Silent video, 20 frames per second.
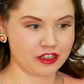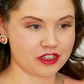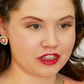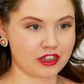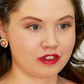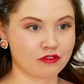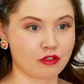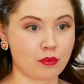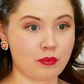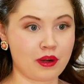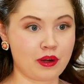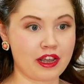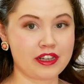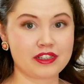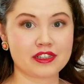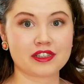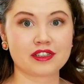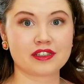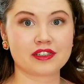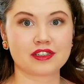and
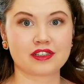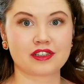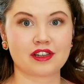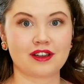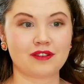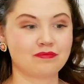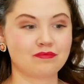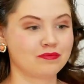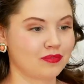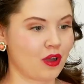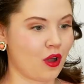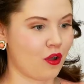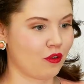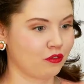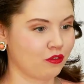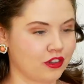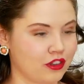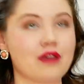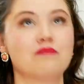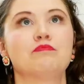replaced some of
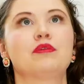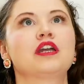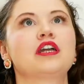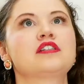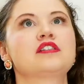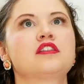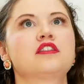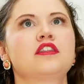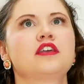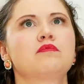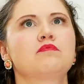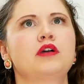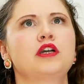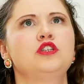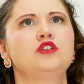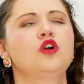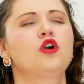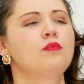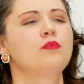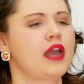them because I think my
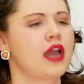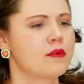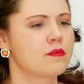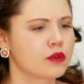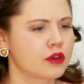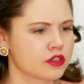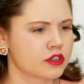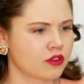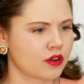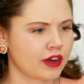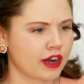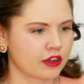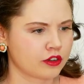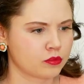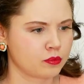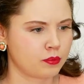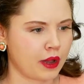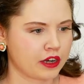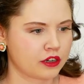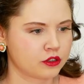top camera has run out of
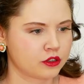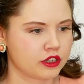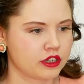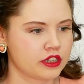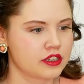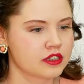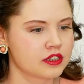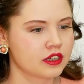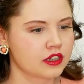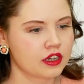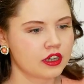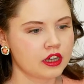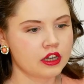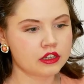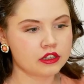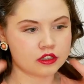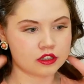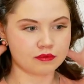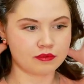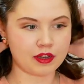batteries.
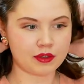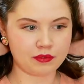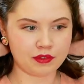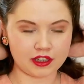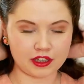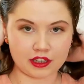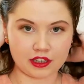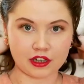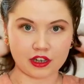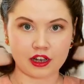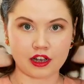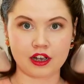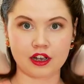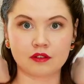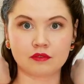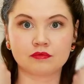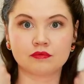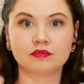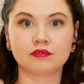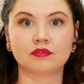So maybe
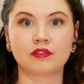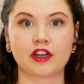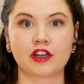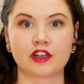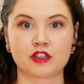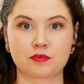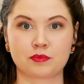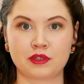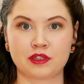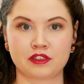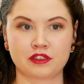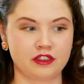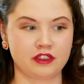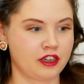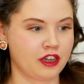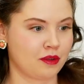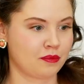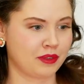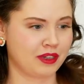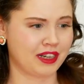um, my husband can
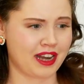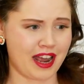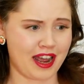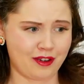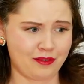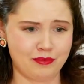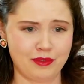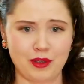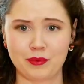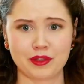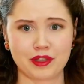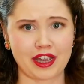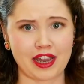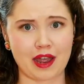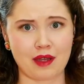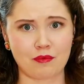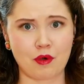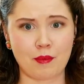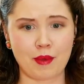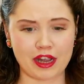come and help me with a
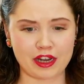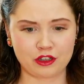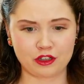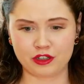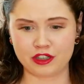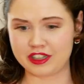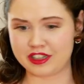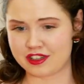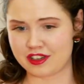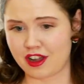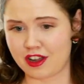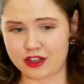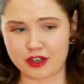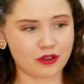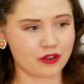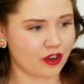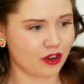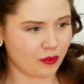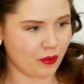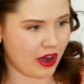camera battery because I don't
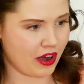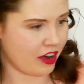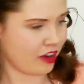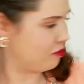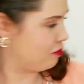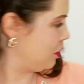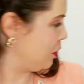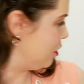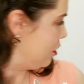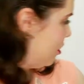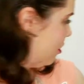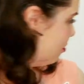know where I've put them.